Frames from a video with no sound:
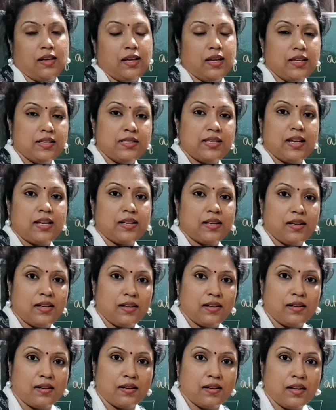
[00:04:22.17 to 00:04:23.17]
Is that
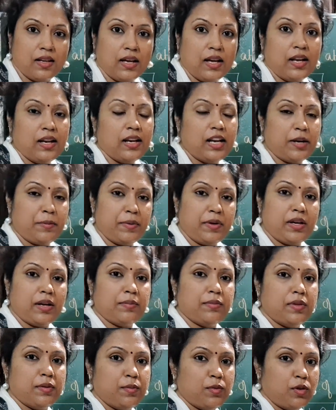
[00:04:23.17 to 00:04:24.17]
clear? Let me
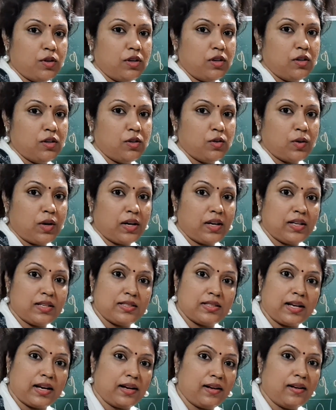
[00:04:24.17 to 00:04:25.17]
rub the board to
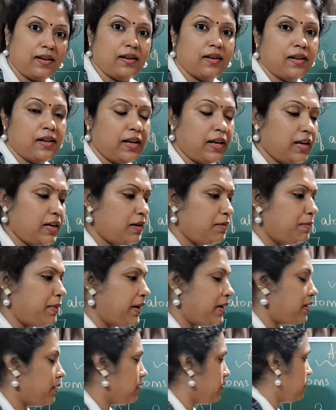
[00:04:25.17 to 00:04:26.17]
understand it
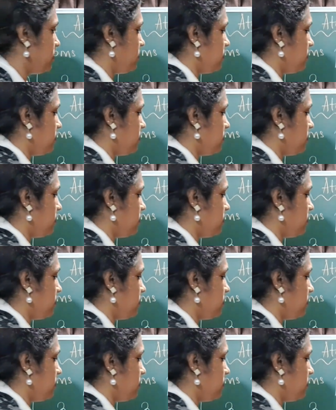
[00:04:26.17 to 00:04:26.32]
better.